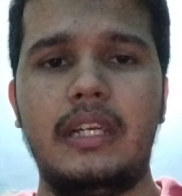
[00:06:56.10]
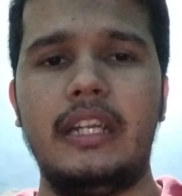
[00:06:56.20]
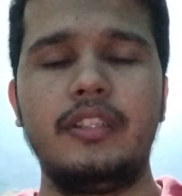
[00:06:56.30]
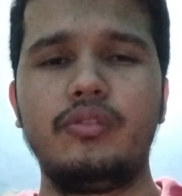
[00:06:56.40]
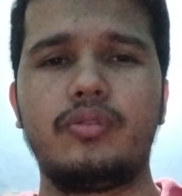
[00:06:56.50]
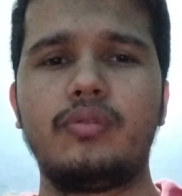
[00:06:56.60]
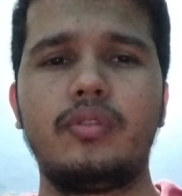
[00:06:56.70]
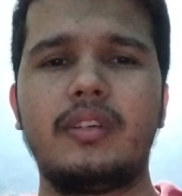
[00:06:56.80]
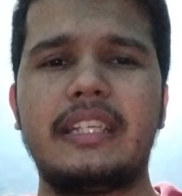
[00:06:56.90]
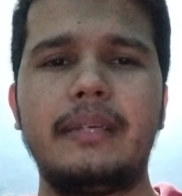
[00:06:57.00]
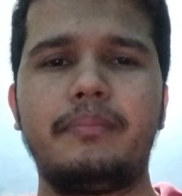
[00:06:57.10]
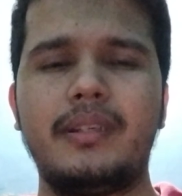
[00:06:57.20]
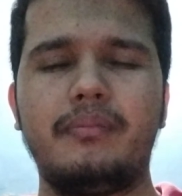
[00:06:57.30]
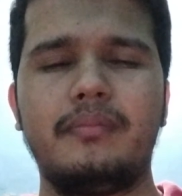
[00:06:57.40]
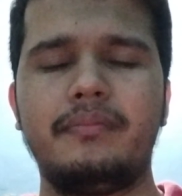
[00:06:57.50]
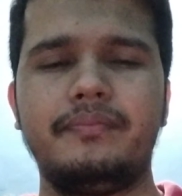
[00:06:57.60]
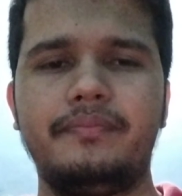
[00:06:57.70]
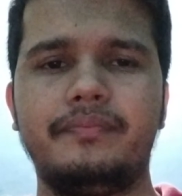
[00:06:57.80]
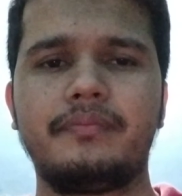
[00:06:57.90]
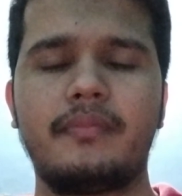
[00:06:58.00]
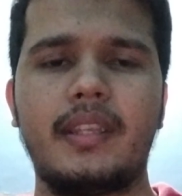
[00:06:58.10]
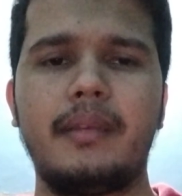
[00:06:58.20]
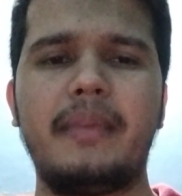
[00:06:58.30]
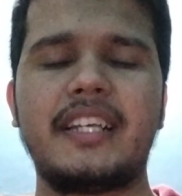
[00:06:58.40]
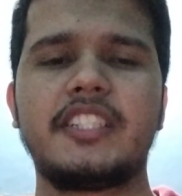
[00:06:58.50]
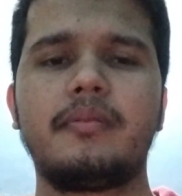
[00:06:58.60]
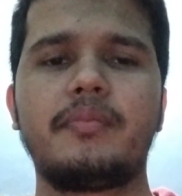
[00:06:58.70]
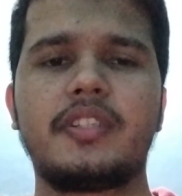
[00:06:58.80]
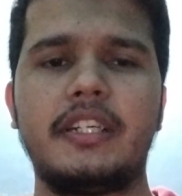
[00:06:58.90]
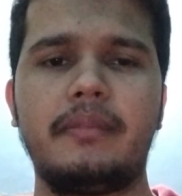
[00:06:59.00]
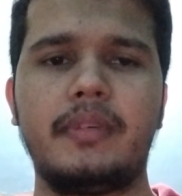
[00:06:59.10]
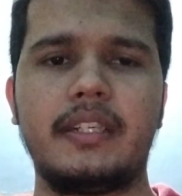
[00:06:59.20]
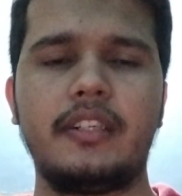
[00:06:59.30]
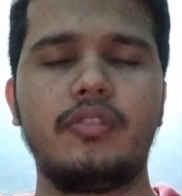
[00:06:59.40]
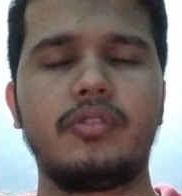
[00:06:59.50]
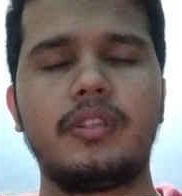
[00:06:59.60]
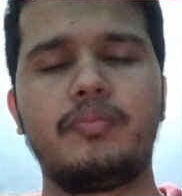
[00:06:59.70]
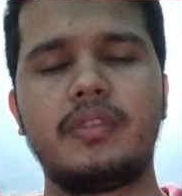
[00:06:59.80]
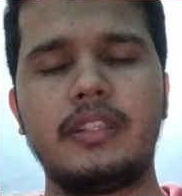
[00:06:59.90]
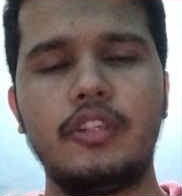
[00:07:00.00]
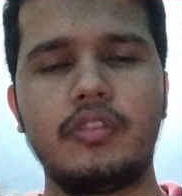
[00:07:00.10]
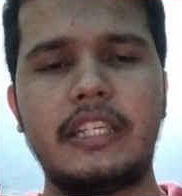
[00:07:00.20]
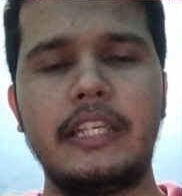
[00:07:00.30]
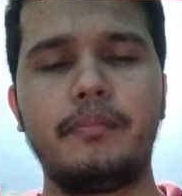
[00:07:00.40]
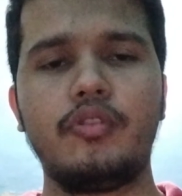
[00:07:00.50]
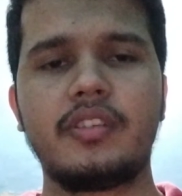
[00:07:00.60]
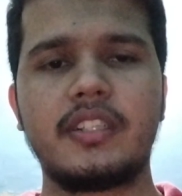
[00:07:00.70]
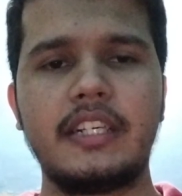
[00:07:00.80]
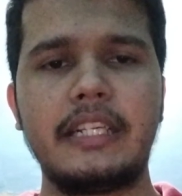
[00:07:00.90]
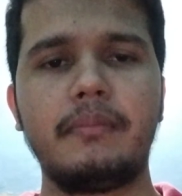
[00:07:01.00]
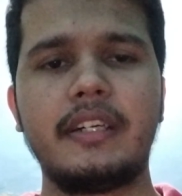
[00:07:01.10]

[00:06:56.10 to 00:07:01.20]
and you should not keep them maximum study material. You should keep your study